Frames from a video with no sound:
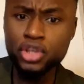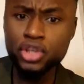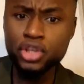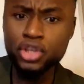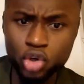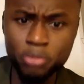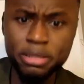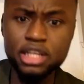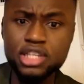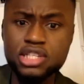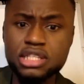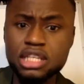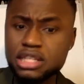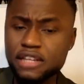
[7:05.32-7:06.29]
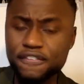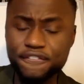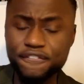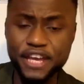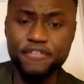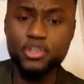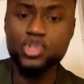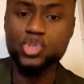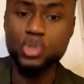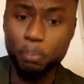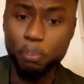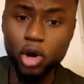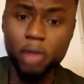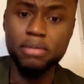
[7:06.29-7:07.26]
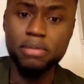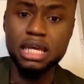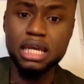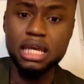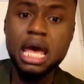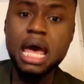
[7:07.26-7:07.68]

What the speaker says: Do me the favor. Support me.